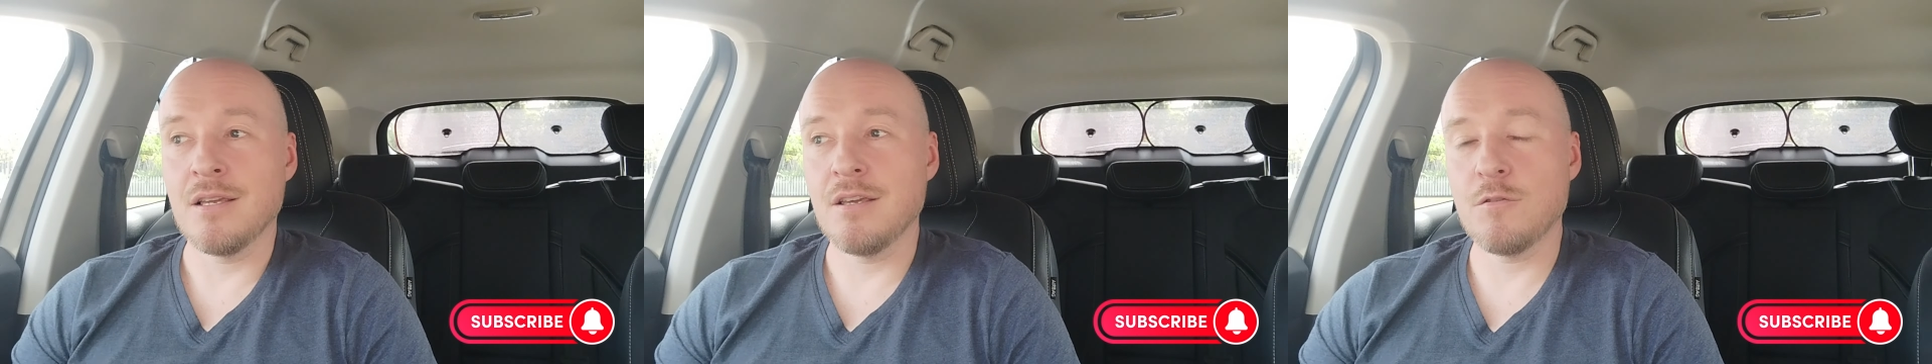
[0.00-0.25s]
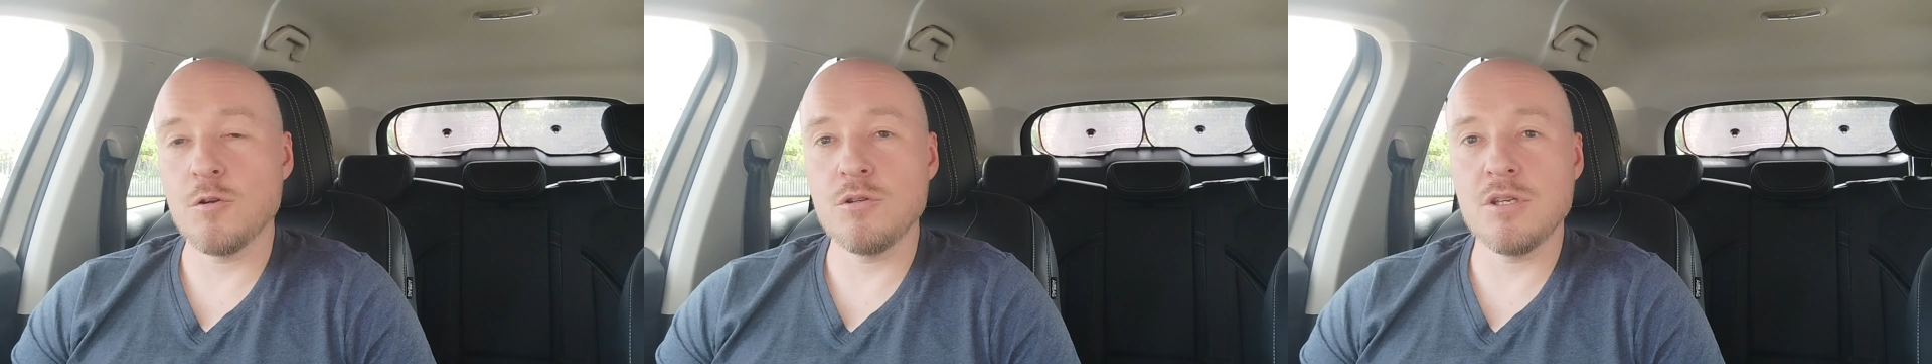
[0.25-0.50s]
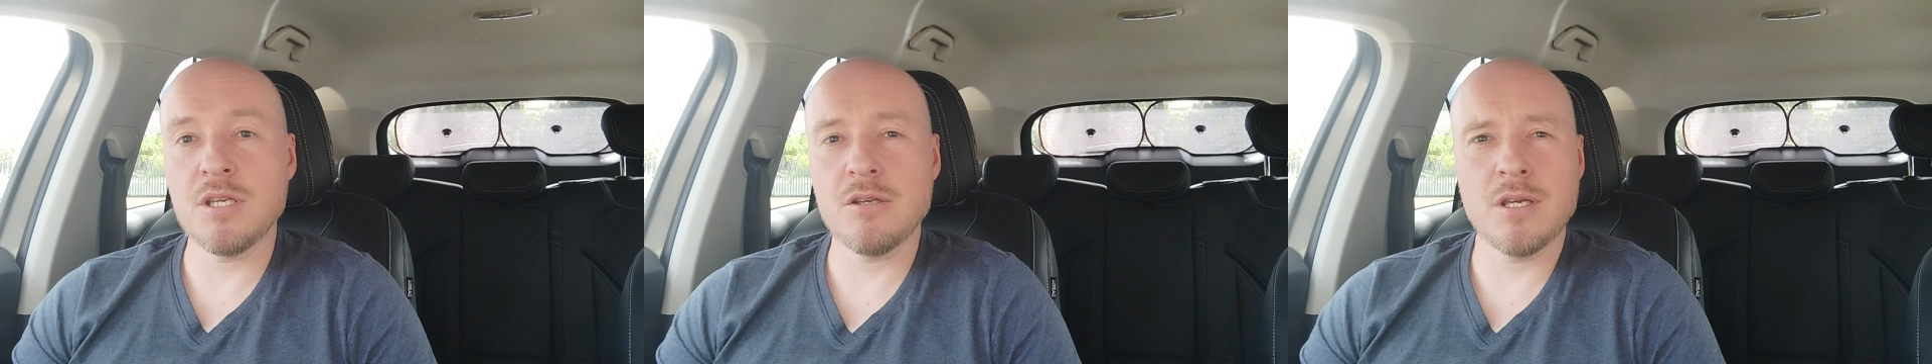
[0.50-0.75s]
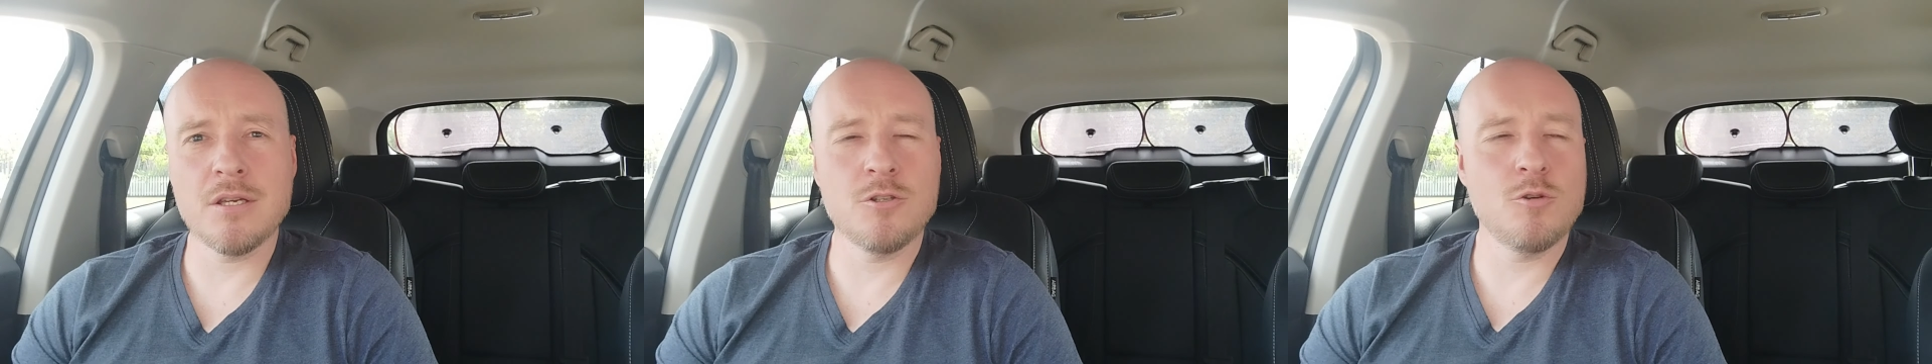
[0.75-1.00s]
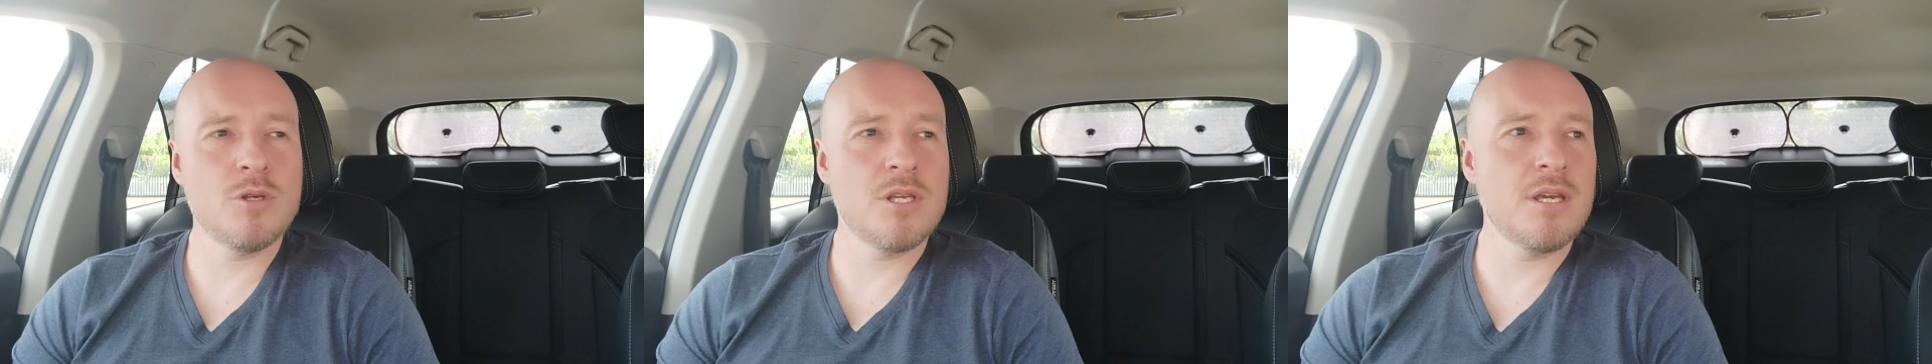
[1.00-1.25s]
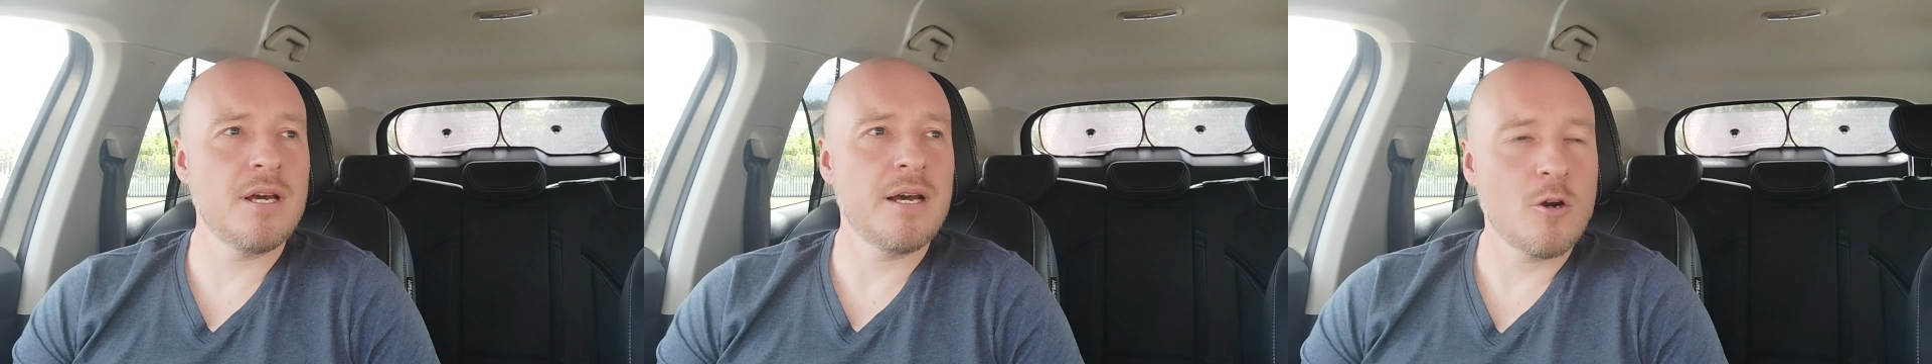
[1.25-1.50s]
If you're new
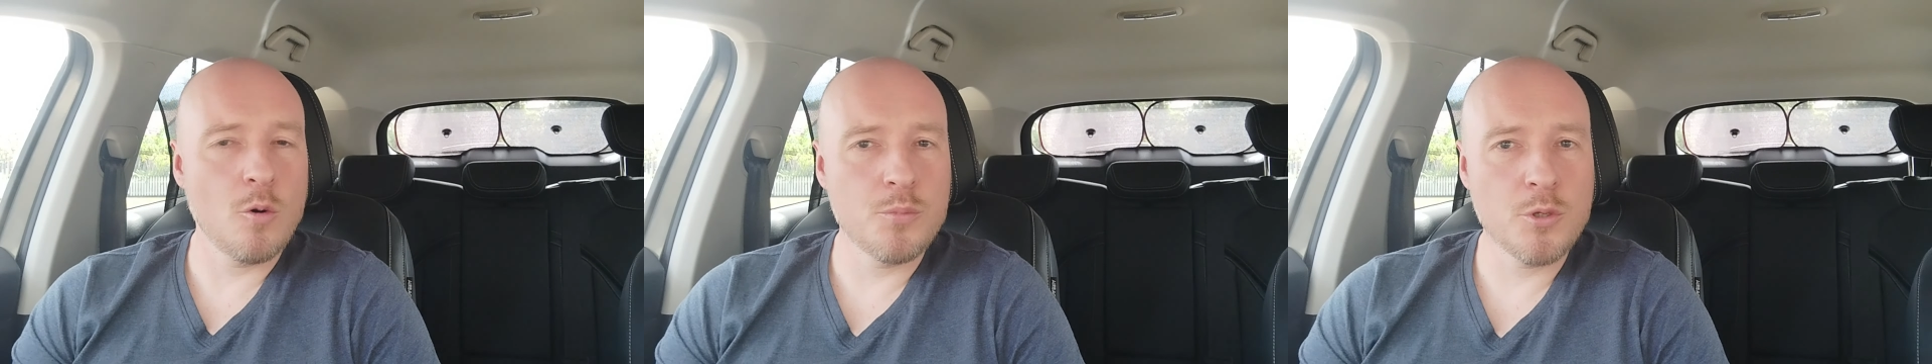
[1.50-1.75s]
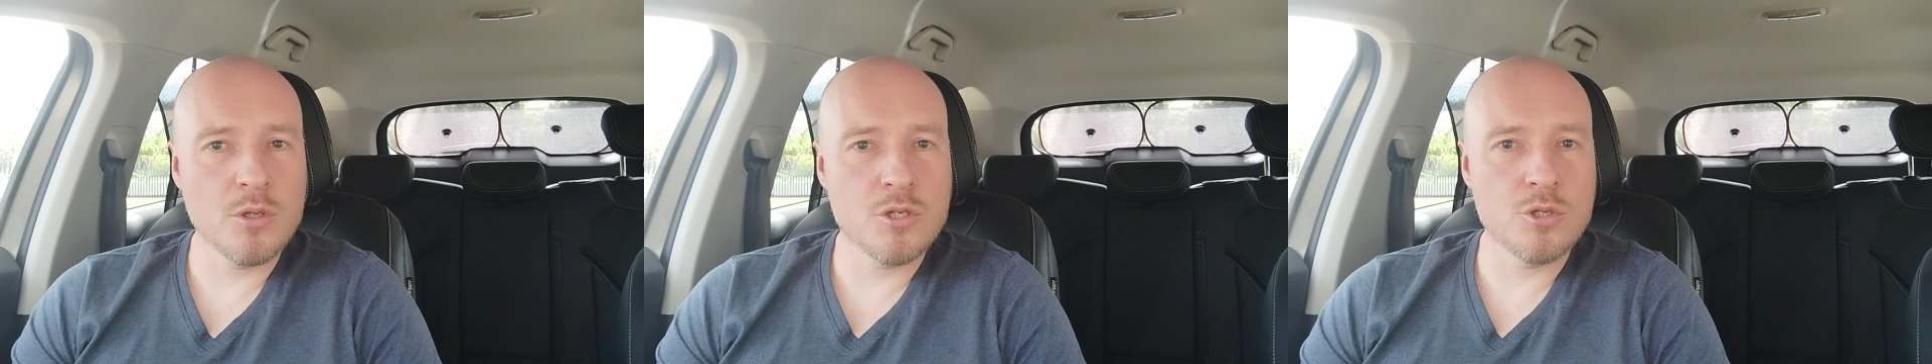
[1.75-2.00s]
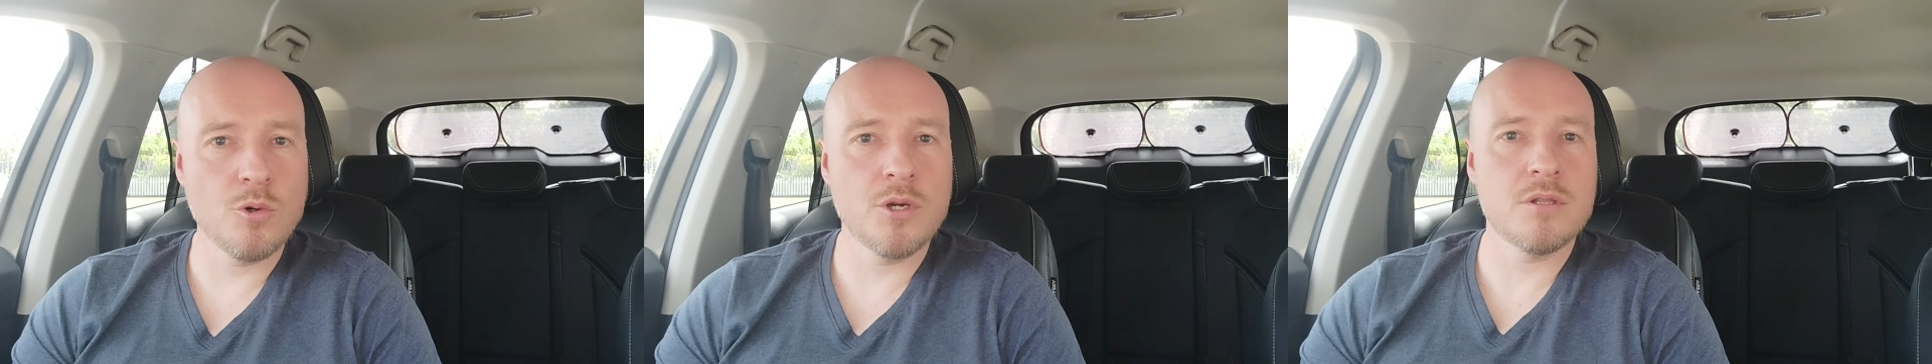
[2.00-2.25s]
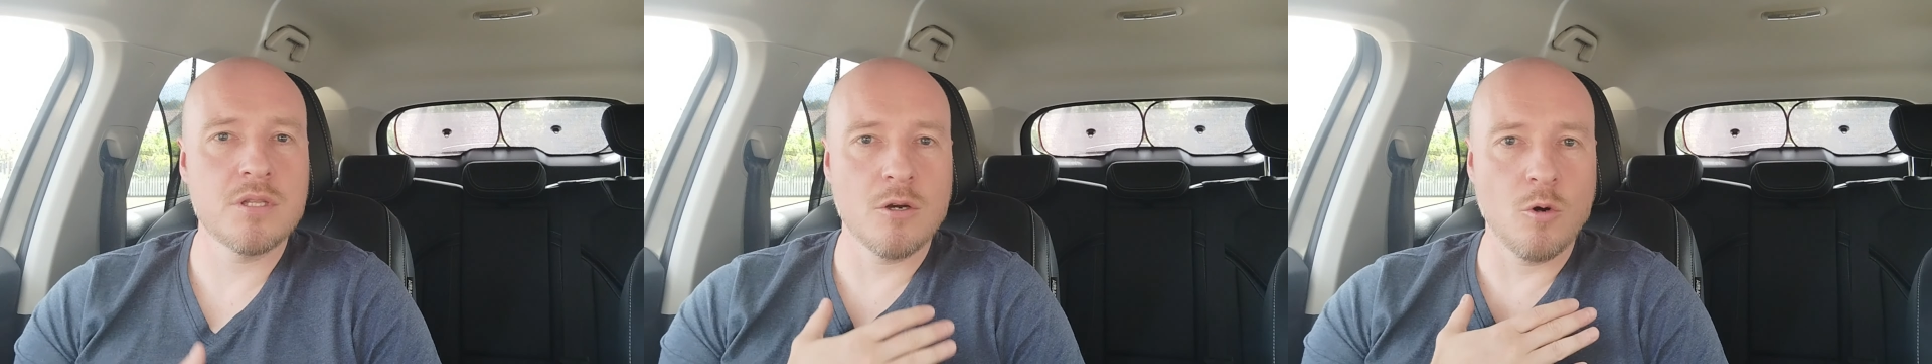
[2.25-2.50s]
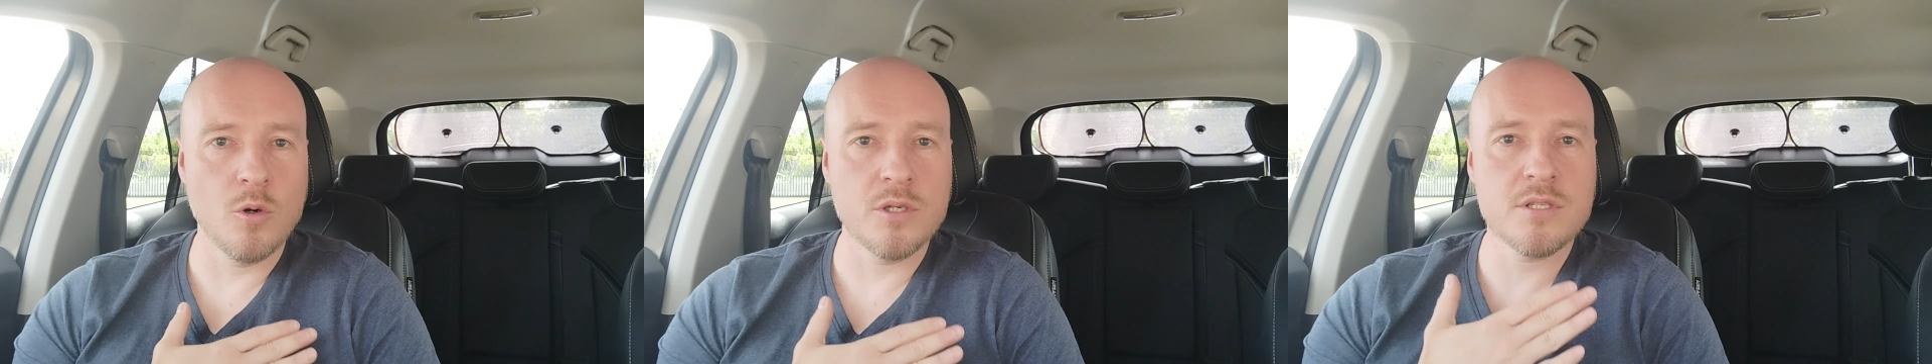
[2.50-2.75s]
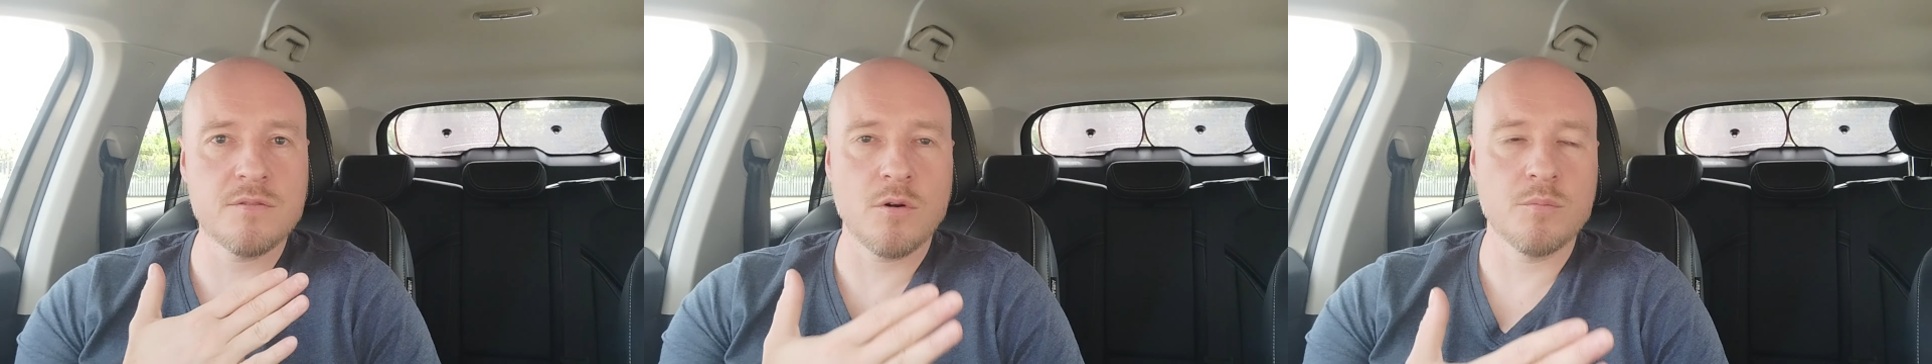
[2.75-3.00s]
here, I hope you enjoyed the
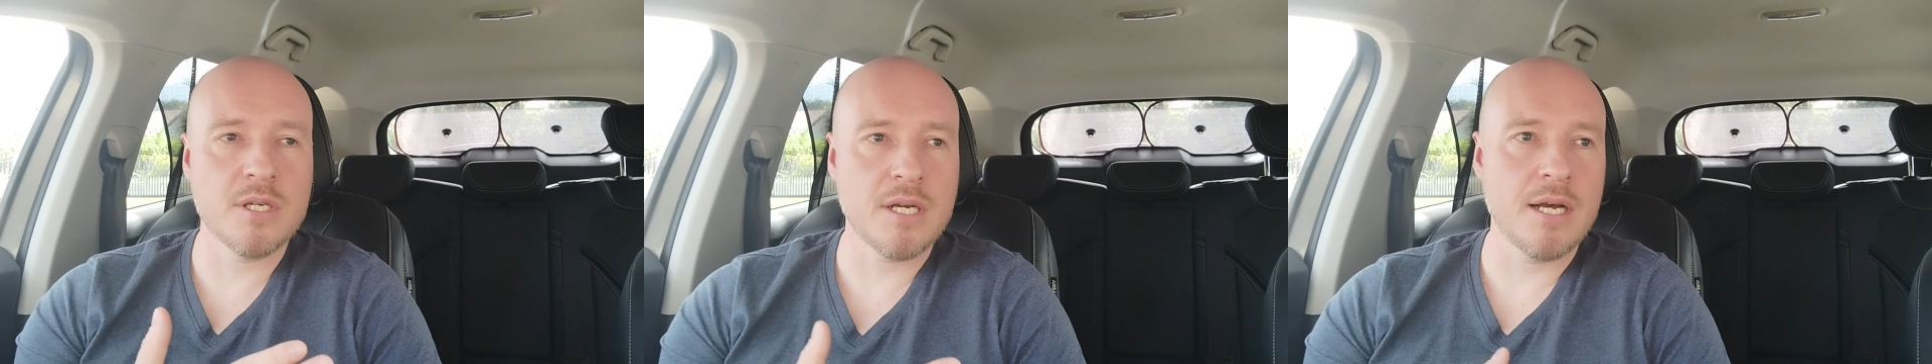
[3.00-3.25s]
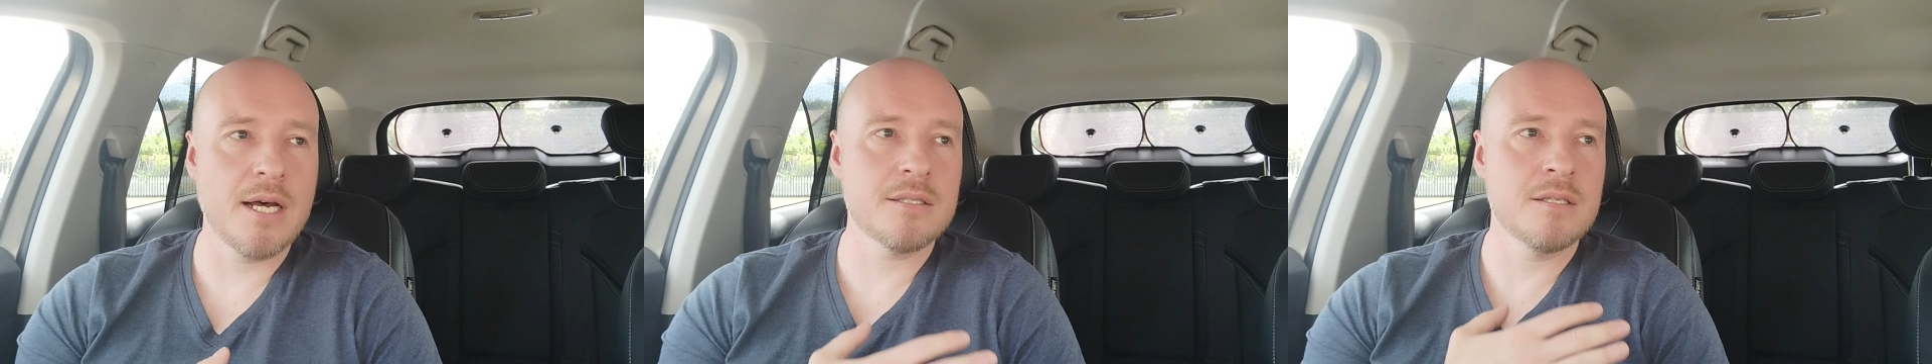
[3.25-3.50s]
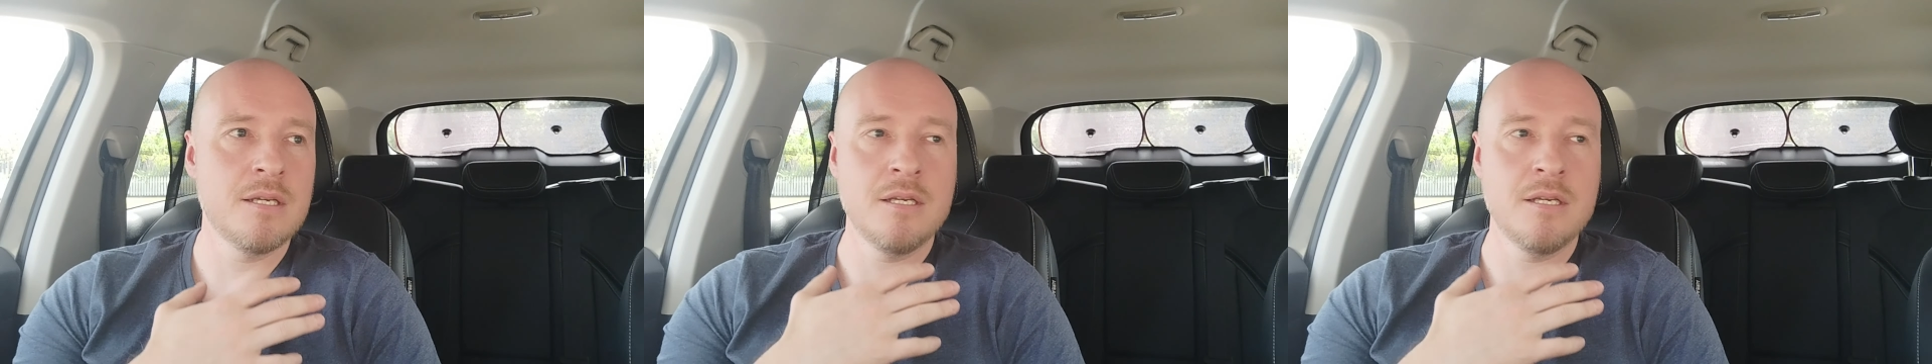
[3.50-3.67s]
honest from the heart,